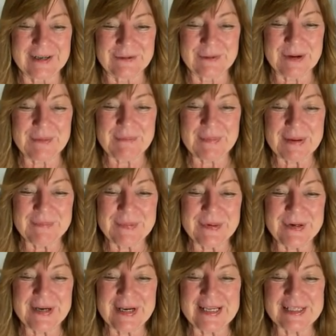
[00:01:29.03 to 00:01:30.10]

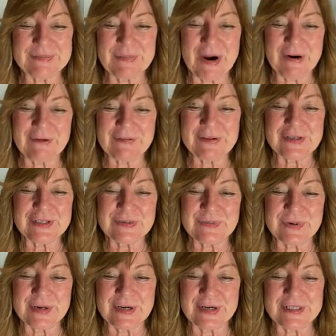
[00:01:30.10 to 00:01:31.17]
Remember his marvelous
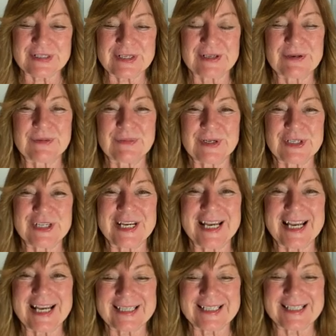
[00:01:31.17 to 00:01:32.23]
works which he
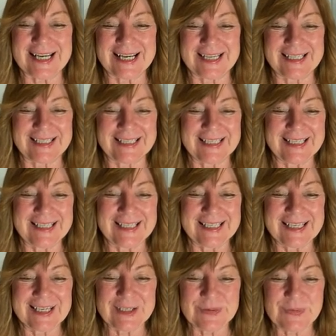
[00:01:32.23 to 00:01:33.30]
has done,
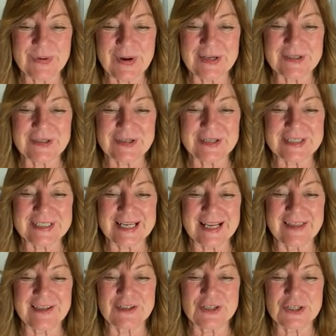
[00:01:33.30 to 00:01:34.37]
his wonders
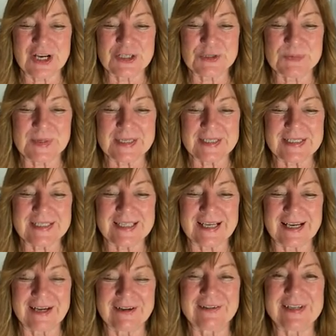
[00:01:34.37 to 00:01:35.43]
in the judgments
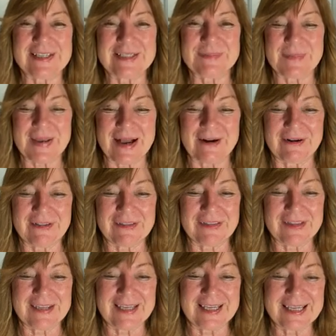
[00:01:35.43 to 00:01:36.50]
of his mouth.
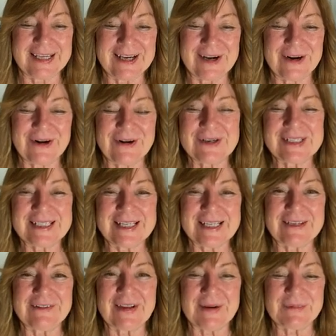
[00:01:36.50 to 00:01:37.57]
O seed
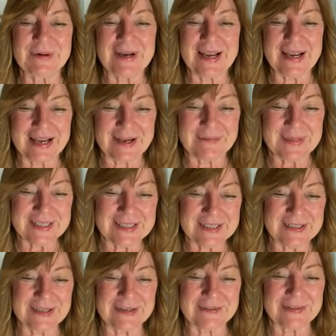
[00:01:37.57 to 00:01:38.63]
of Abraham, his
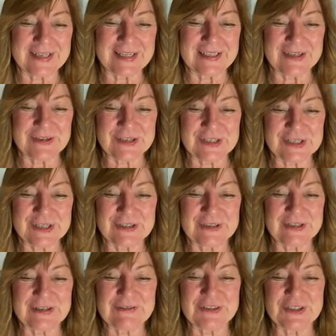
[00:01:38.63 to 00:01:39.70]
servant, you
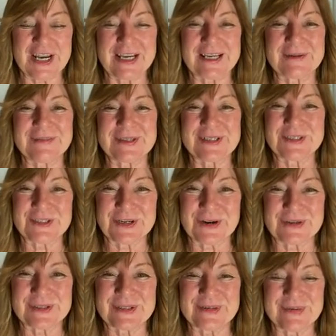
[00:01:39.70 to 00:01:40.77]
children of Jacob, his
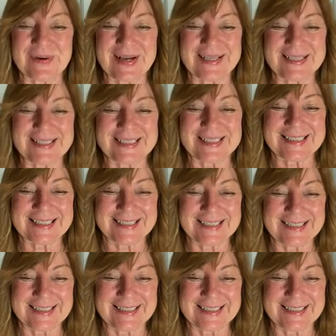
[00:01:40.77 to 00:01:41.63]
chosen ones.